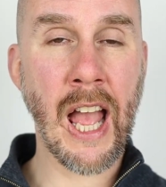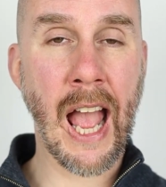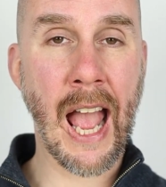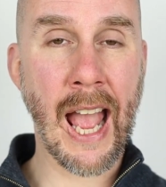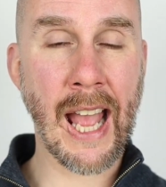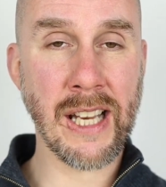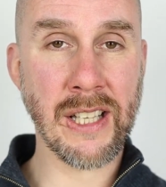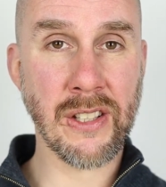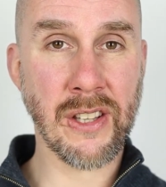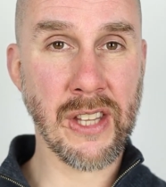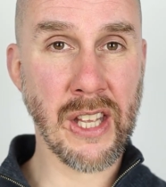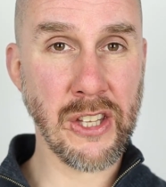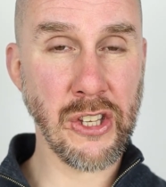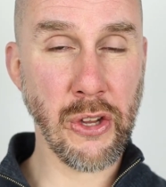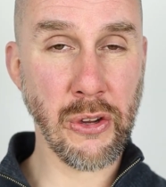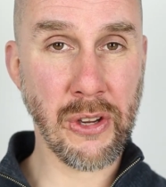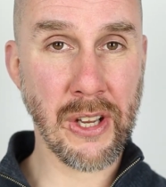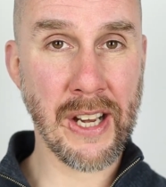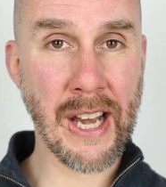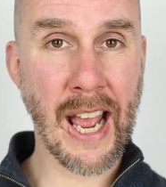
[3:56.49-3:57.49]
and then
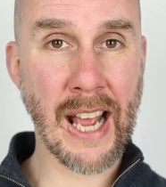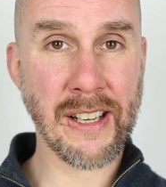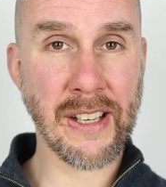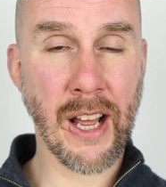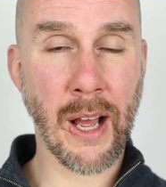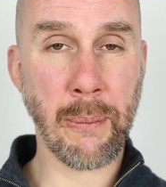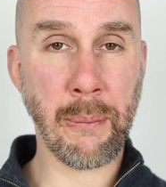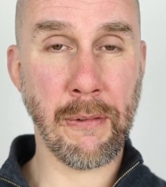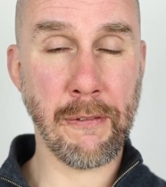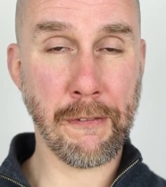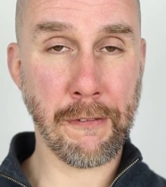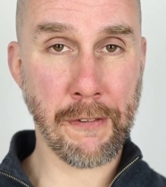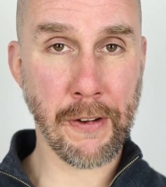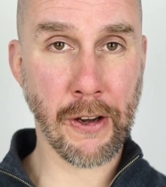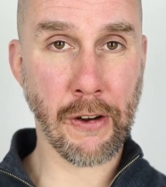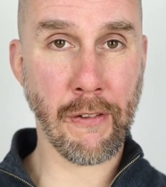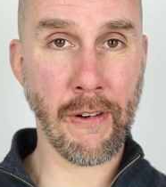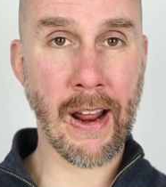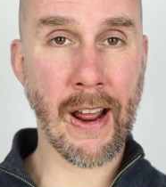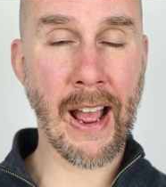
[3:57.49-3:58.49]
you can add up and
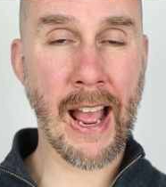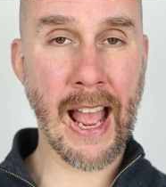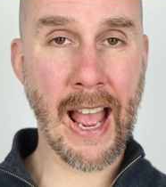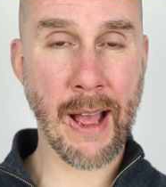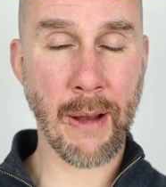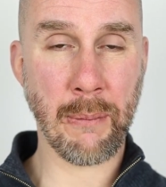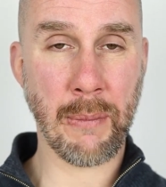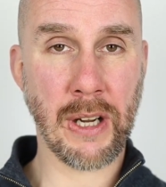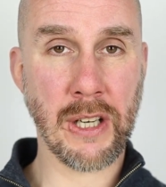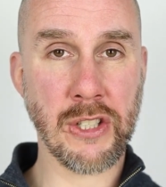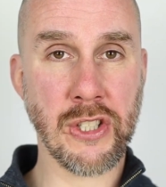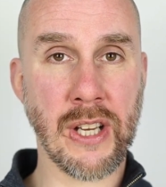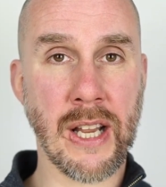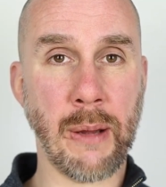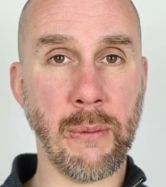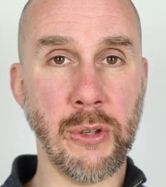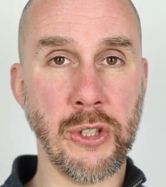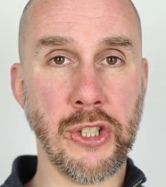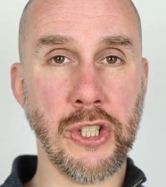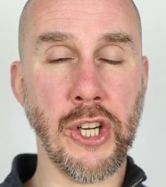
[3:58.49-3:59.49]
figure out how much
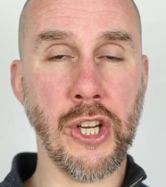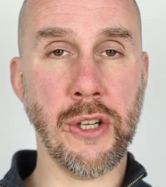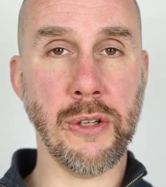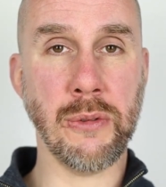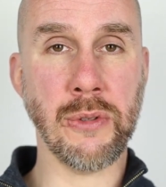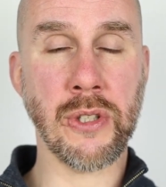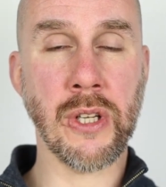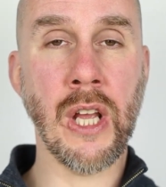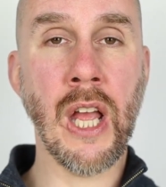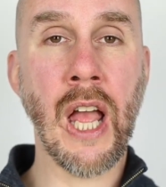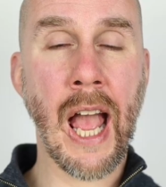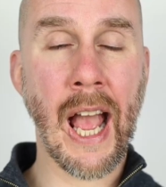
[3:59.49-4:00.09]
that would use